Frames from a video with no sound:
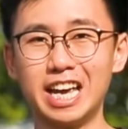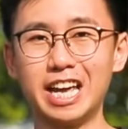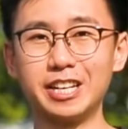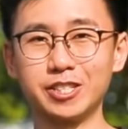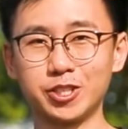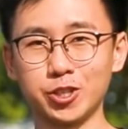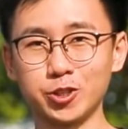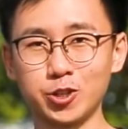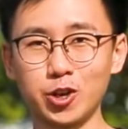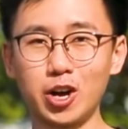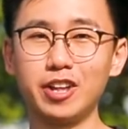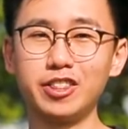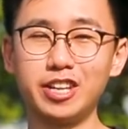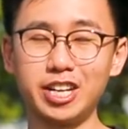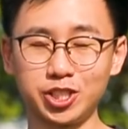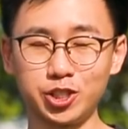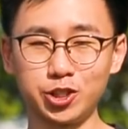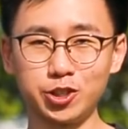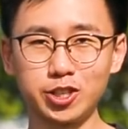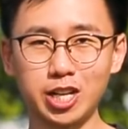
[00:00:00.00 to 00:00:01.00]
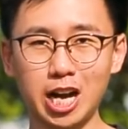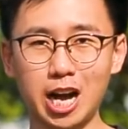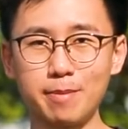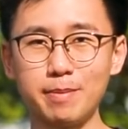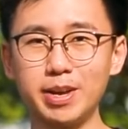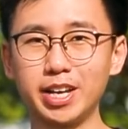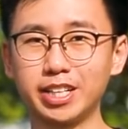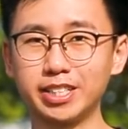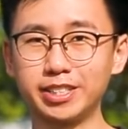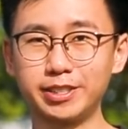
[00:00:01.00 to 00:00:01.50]
It is also our national car
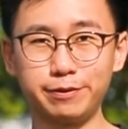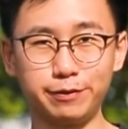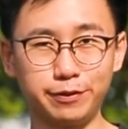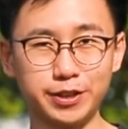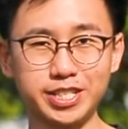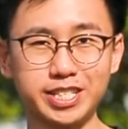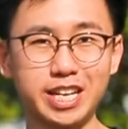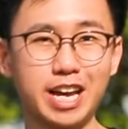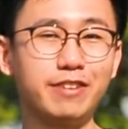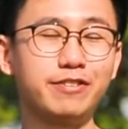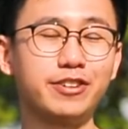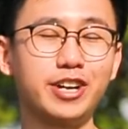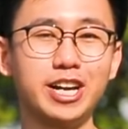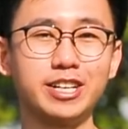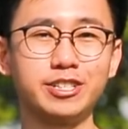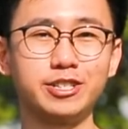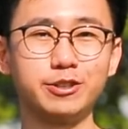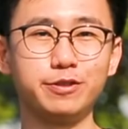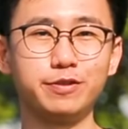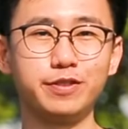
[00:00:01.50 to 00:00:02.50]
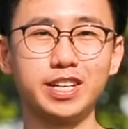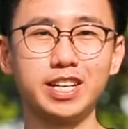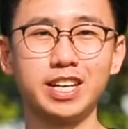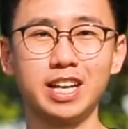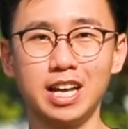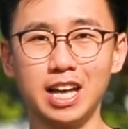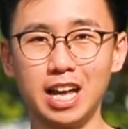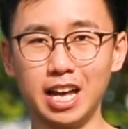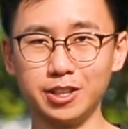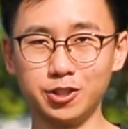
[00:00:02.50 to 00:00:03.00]
maker's first ever SUV
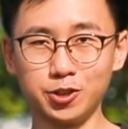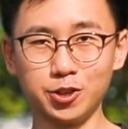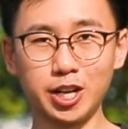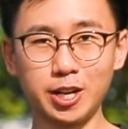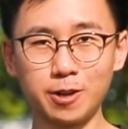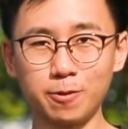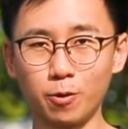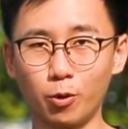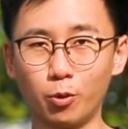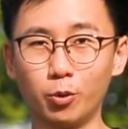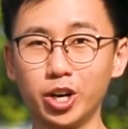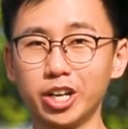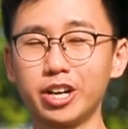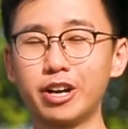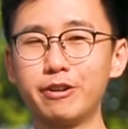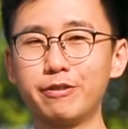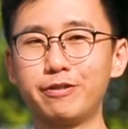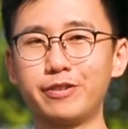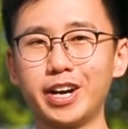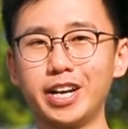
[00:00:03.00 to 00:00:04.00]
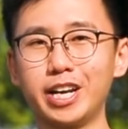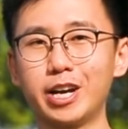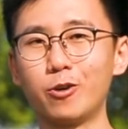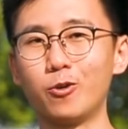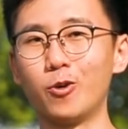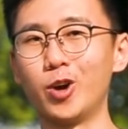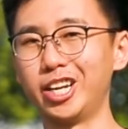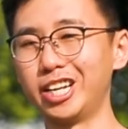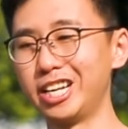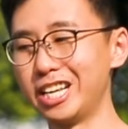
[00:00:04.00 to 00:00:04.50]
and today we're gonna find
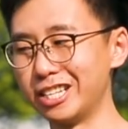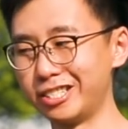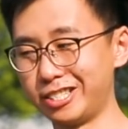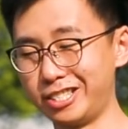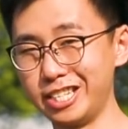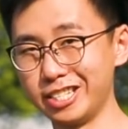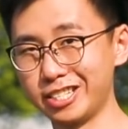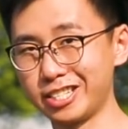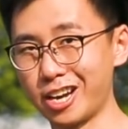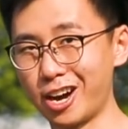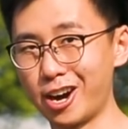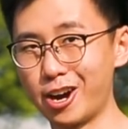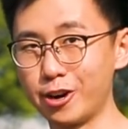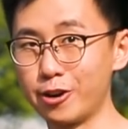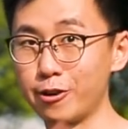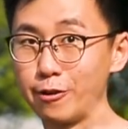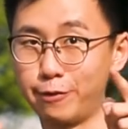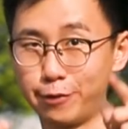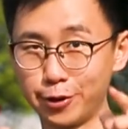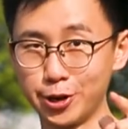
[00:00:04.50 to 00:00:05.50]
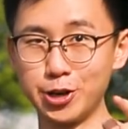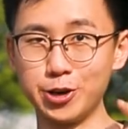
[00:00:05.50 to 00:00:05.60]
out whether it's this car for